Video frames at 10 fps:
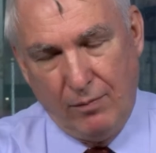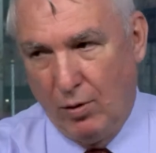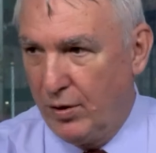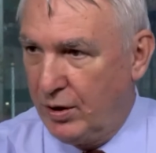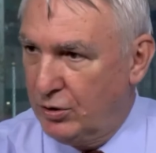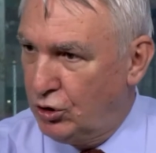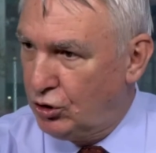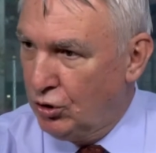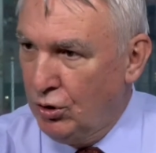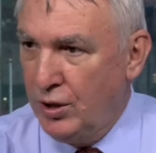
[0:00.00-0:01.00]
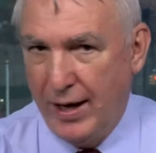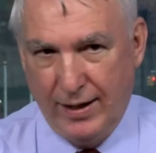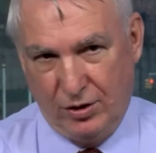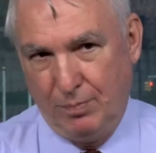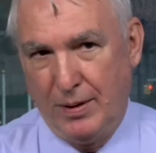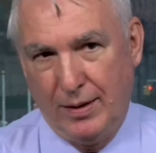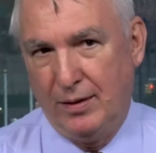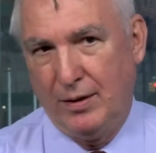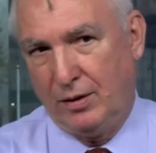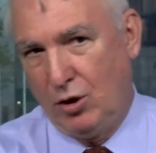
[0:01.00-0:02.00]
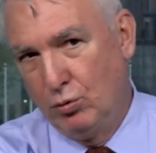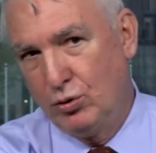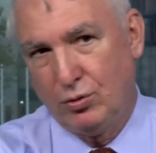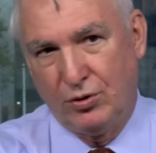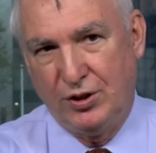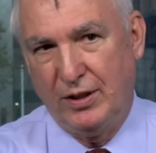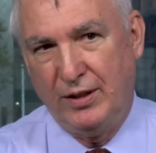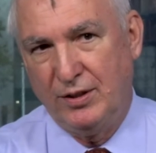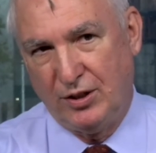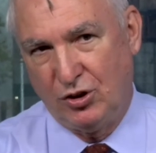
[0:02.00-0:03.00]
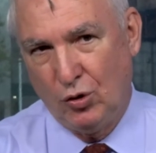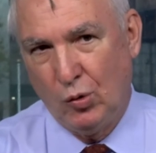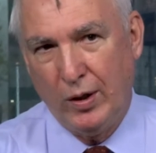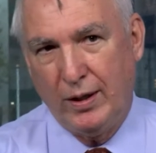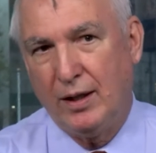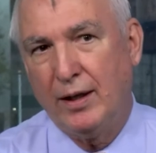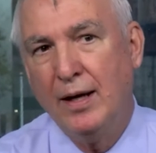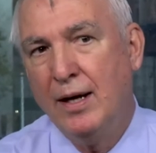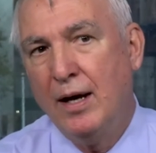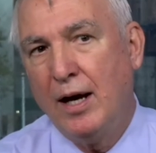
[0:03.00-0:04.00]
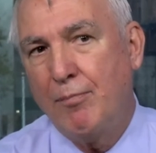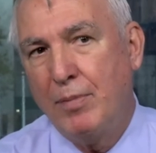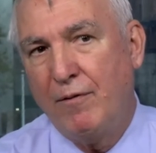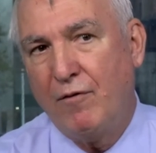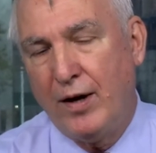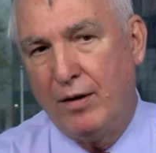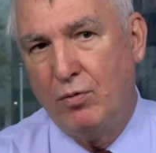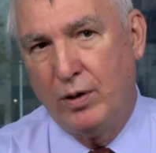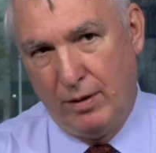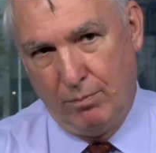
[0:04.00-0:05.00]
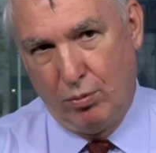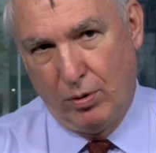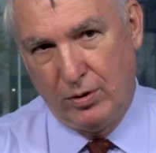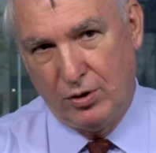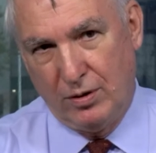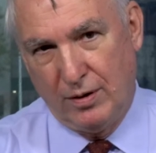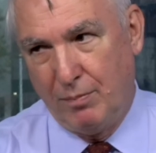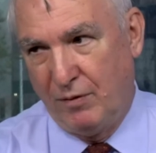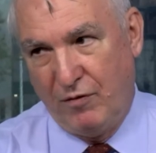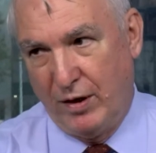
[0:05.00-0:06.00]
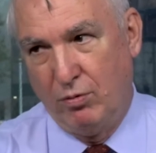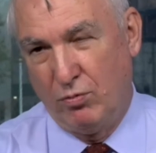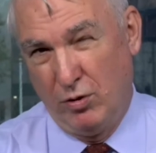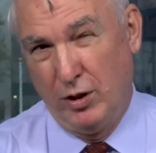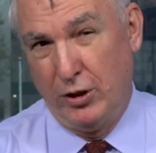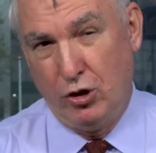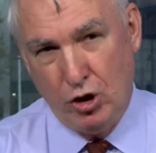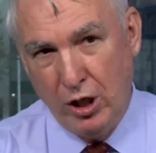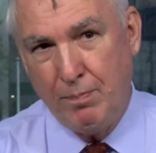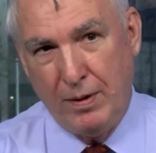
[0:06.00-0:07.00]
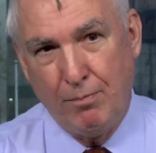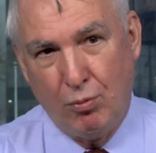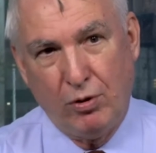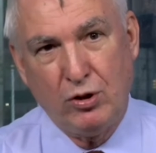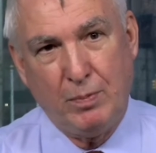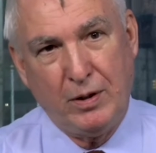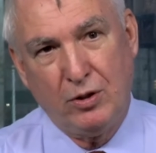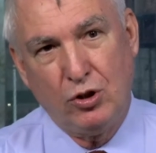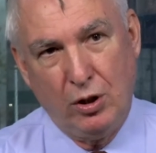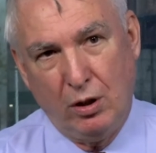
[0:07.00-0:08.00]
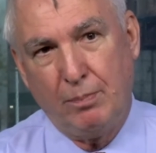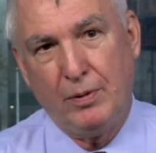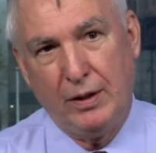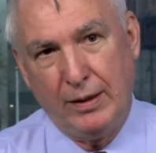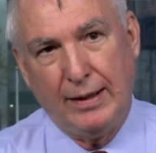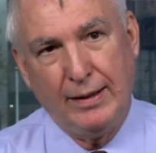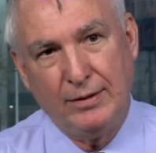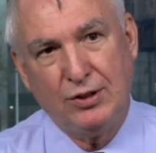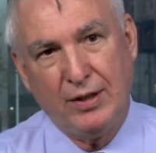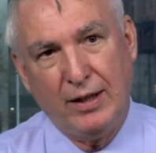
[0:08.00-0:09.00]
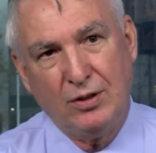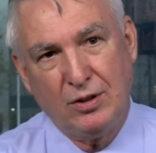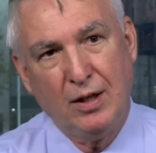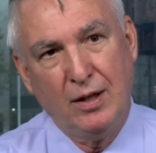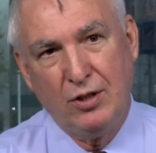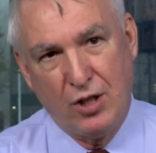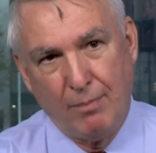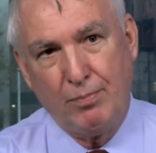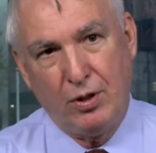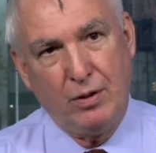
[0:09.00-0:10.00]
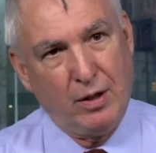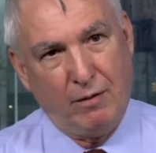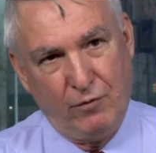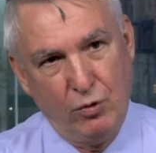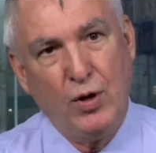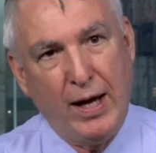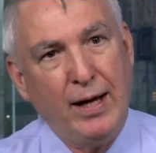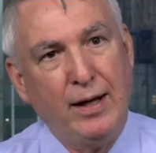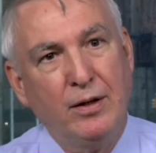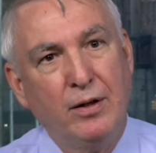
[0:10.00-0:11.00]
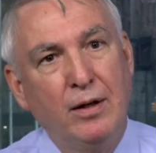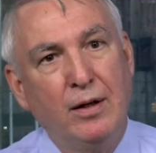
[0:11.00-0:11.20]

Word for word: Well, the concern has been the coastal cities historically have been fed with imports, and they've been fed with really cheap imports because Europe and the United States dumped their food aid